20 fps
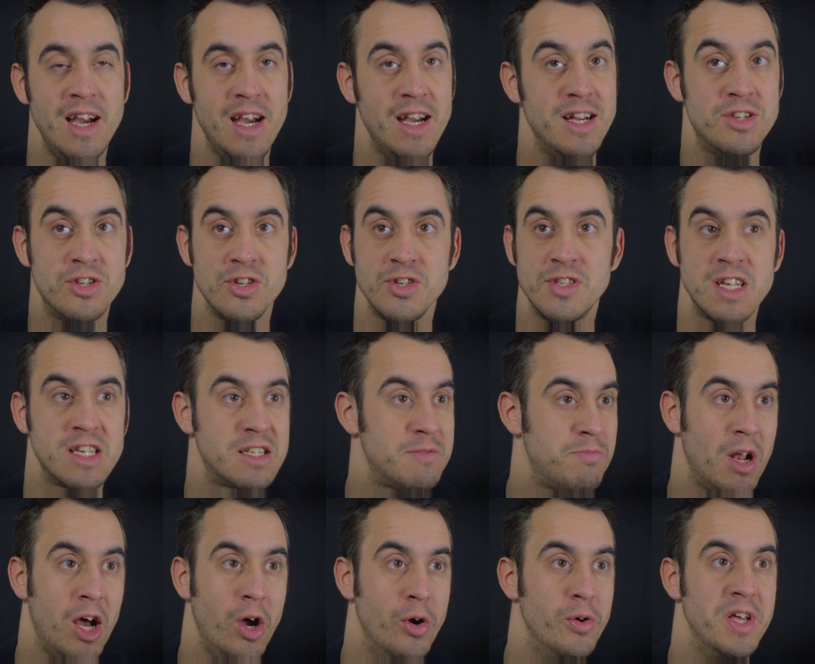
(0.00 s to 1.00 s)
It's just
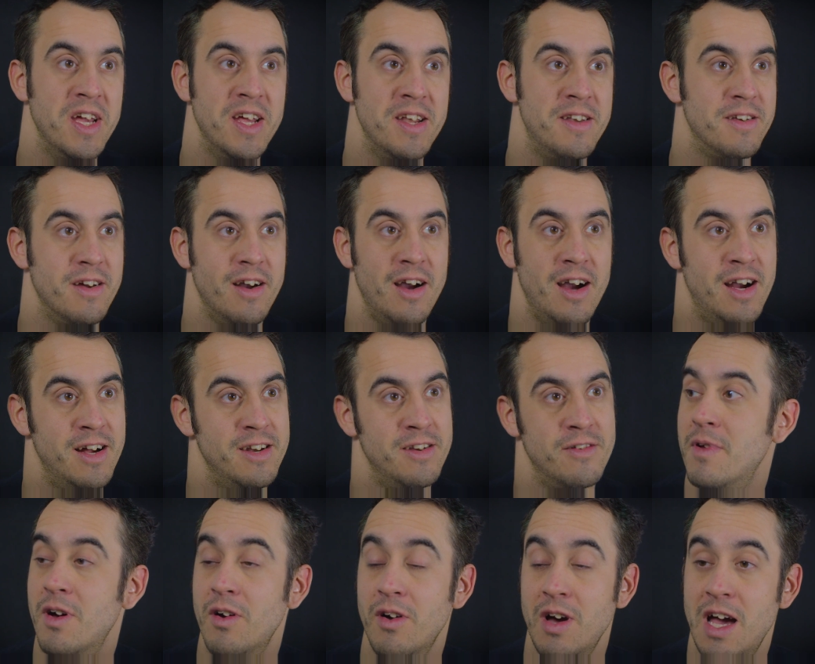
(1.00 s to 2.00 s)
exploded,
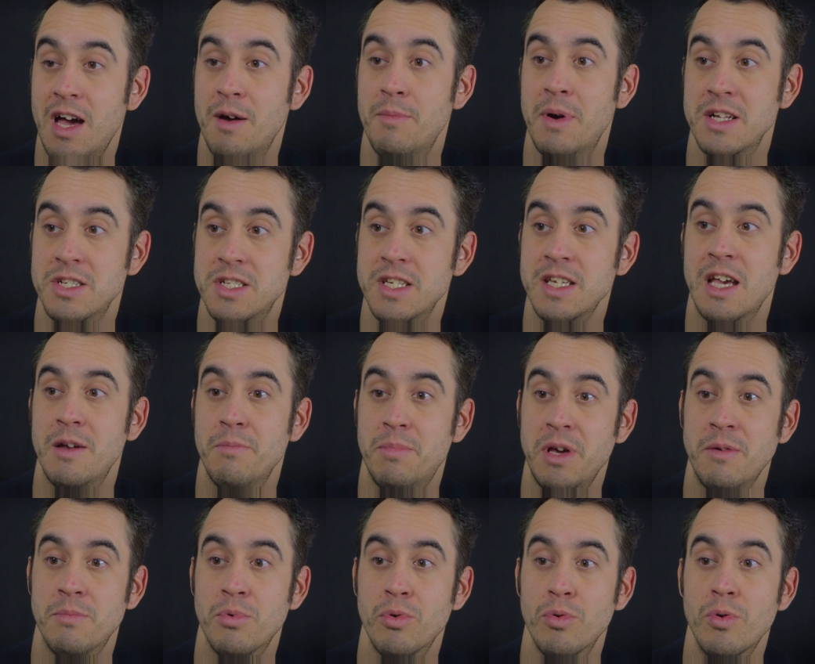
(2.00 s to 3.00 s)
and I am actually getting
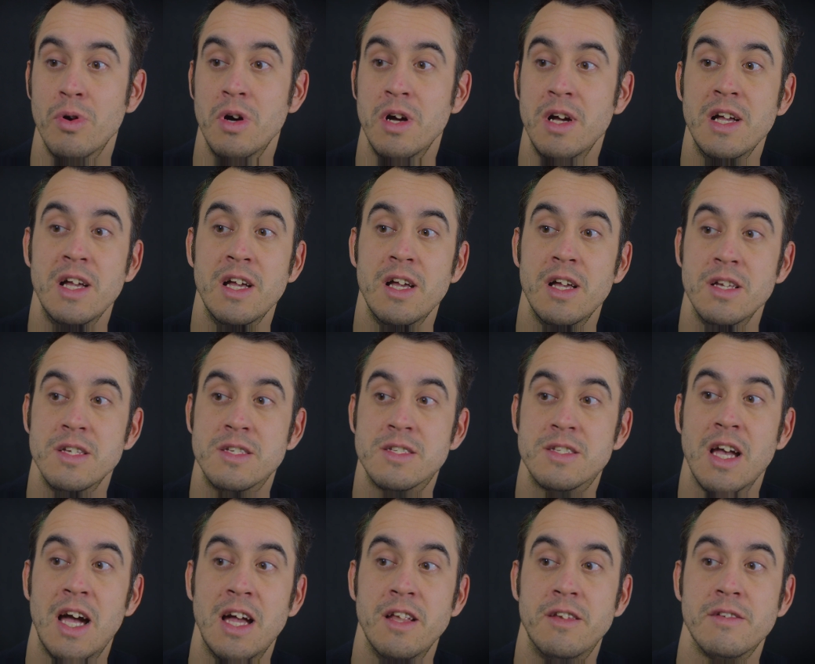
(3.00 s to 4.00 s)
people
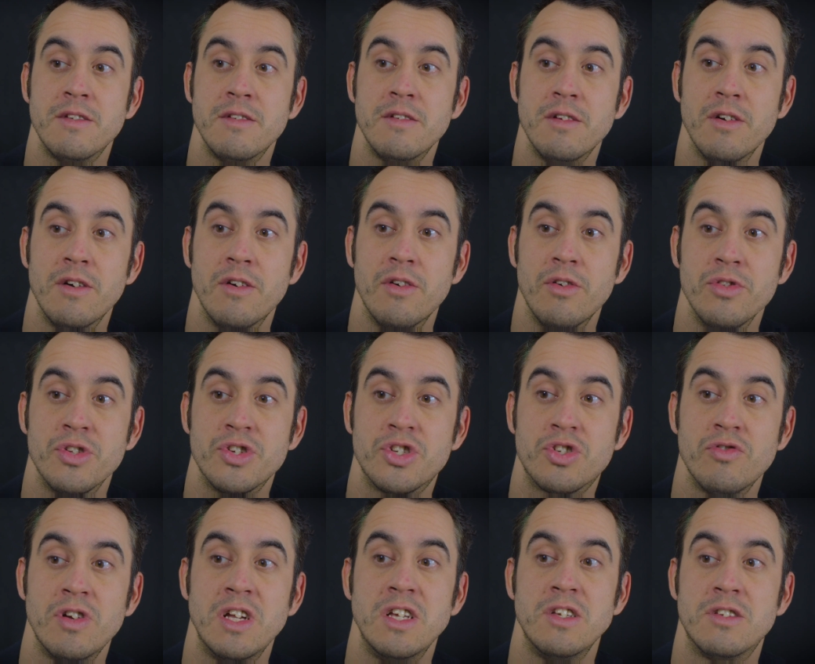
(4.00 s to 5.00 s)
instead on the
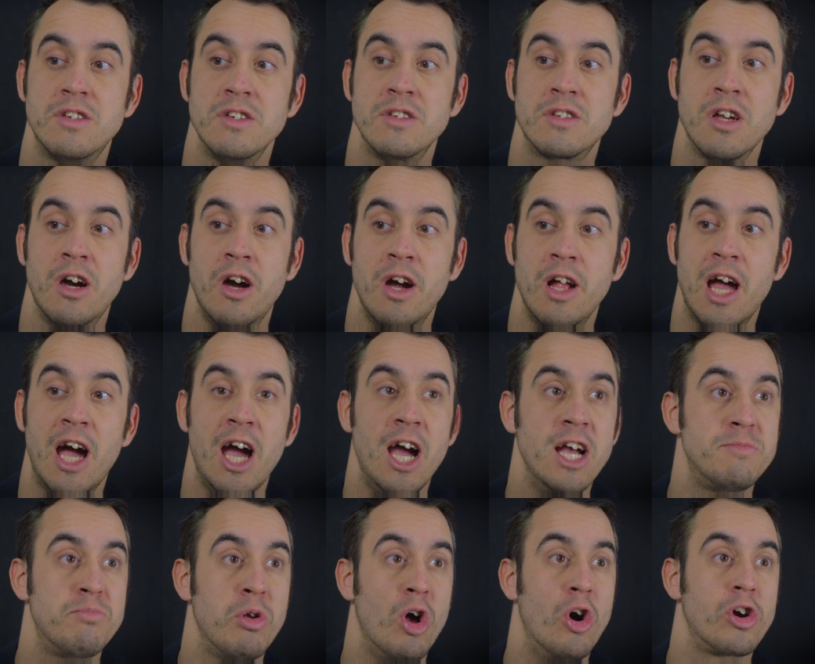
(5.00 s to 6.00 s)
streets just go, yeah,
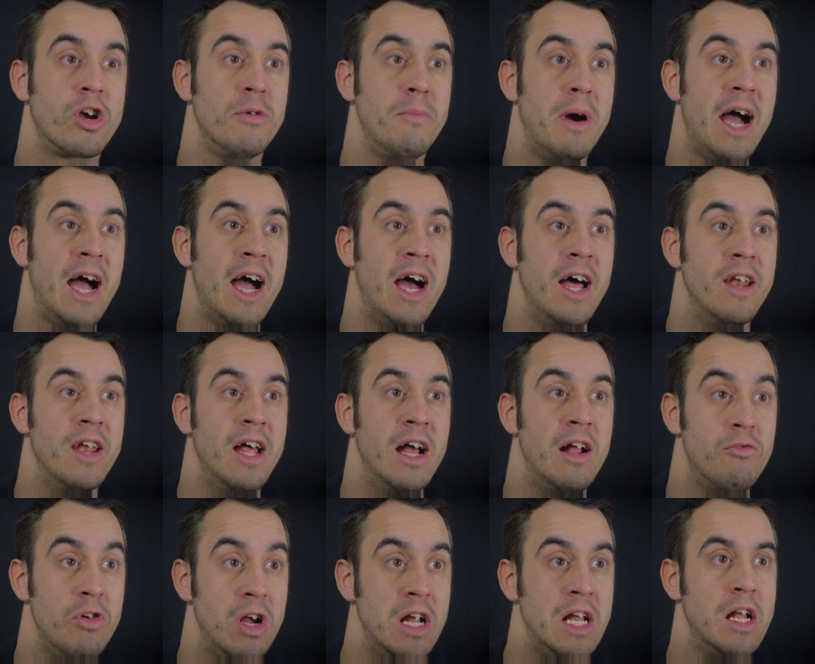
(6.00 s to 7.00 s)
it's Plonker man.
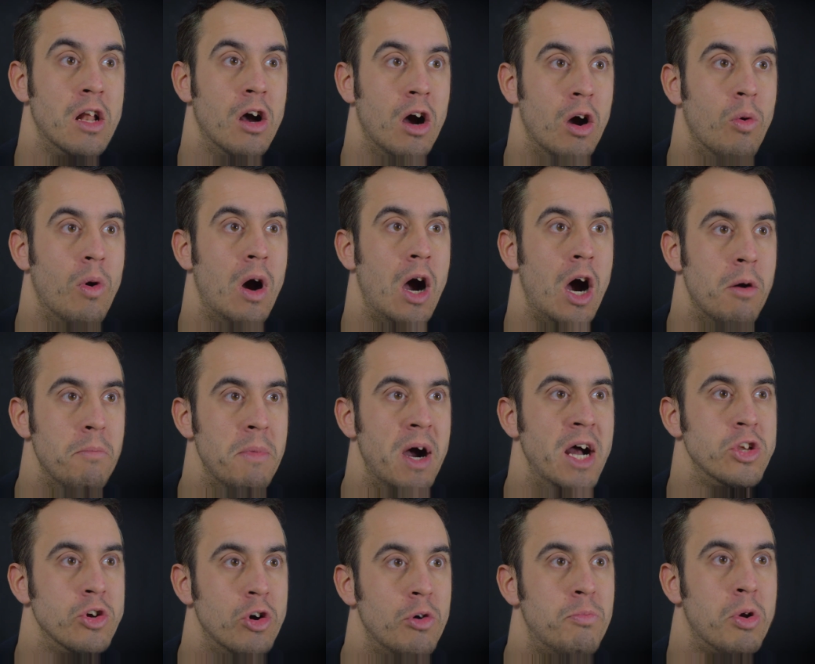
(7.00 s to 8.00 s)
They're really like, wow
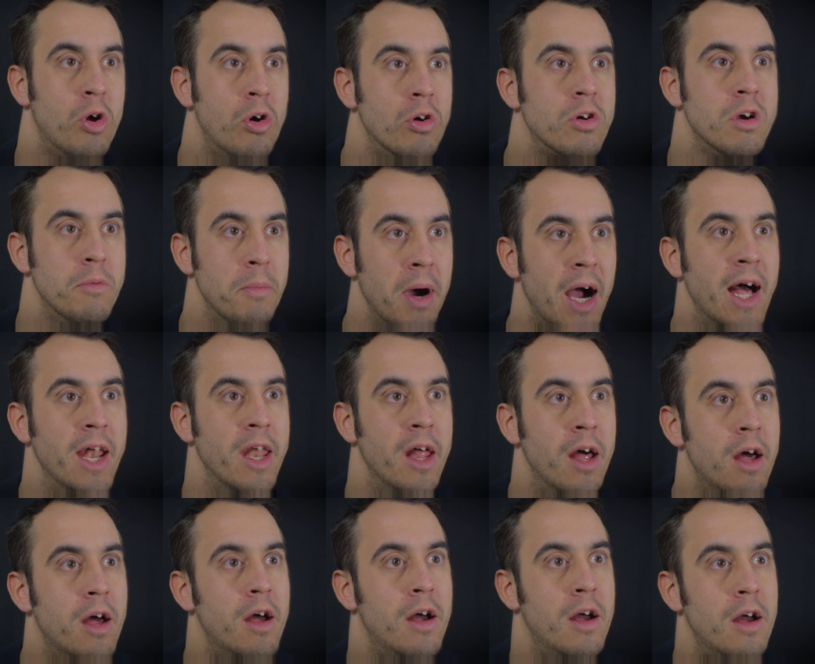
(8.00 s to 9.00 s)
man, you're Plonker man.
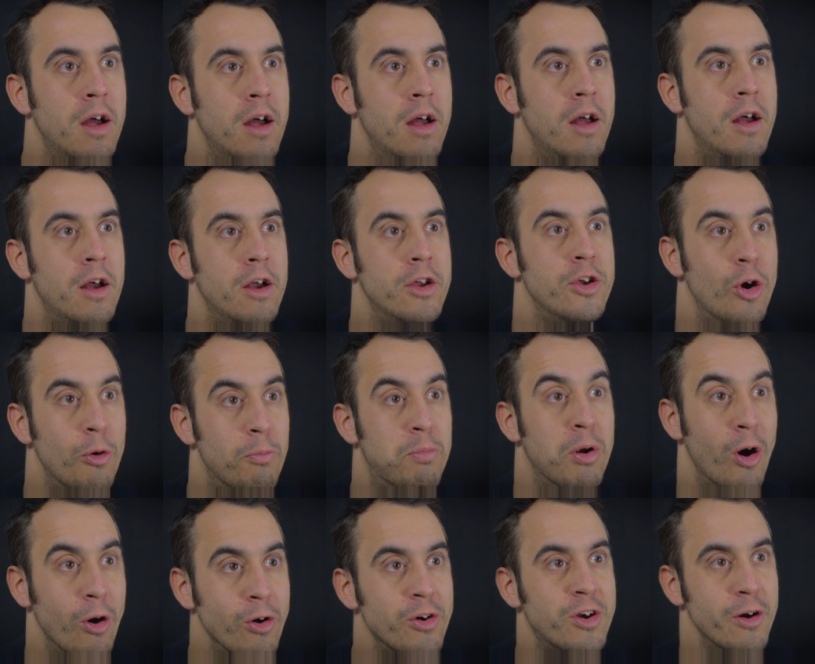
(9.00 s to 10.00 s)
You're
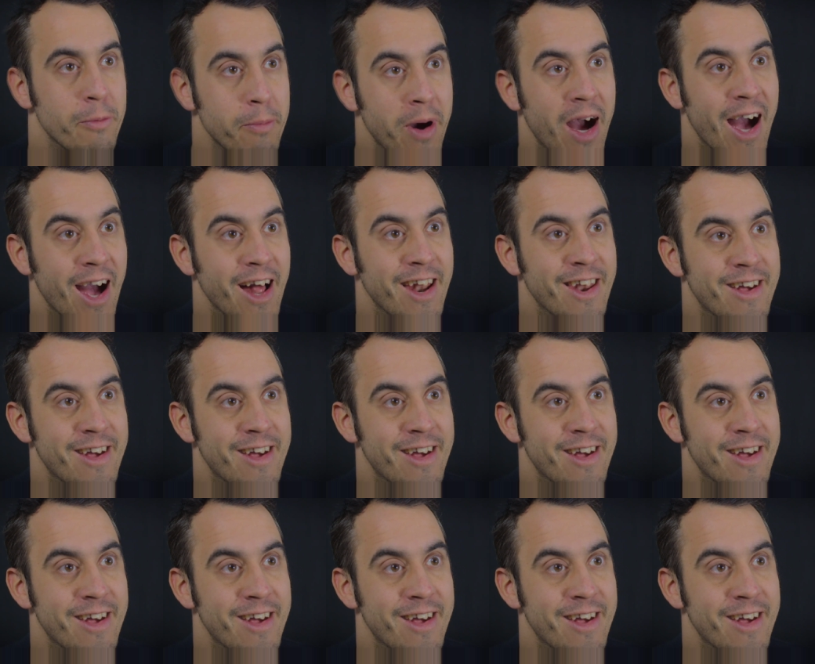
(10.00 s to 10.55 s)
Plonker man.